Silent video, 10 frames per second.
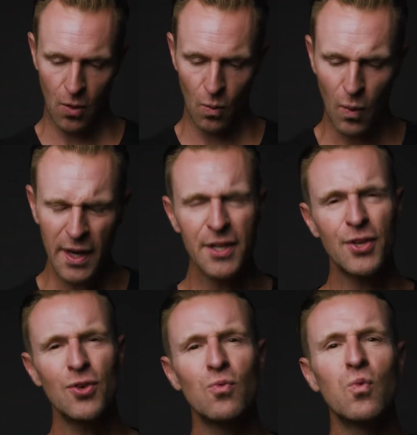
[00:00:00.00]
what
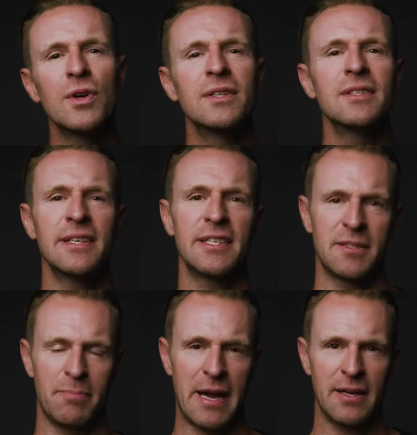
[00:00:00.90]
you wouldn't
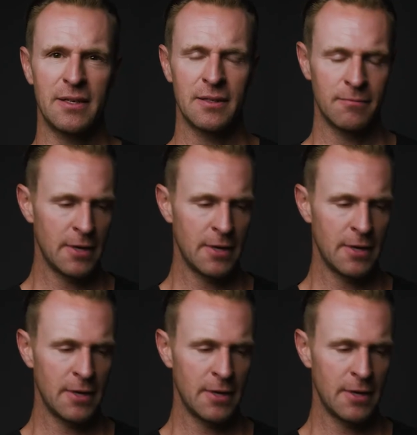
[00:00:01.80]
expect